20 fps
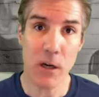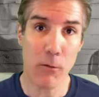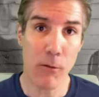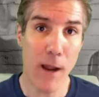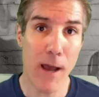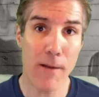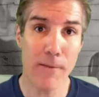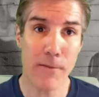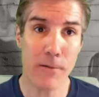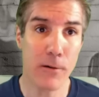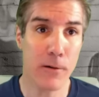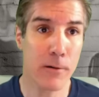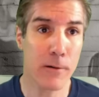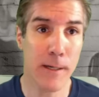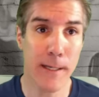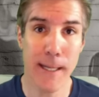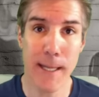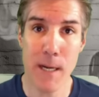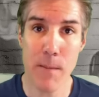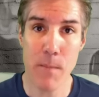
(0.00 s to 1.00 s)
around for,
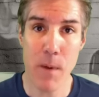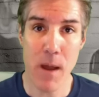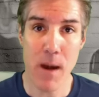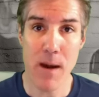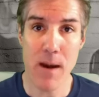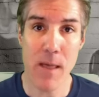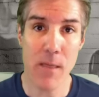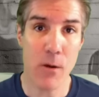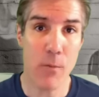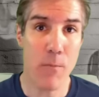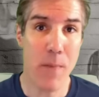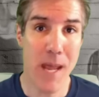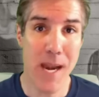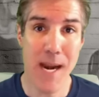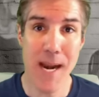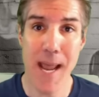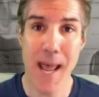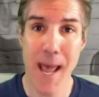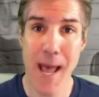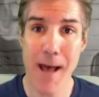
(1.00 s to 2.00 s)
again, about another minute
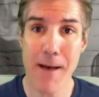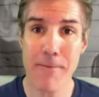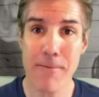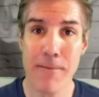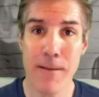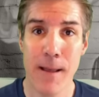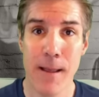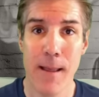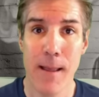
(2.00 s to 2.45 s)
and a half.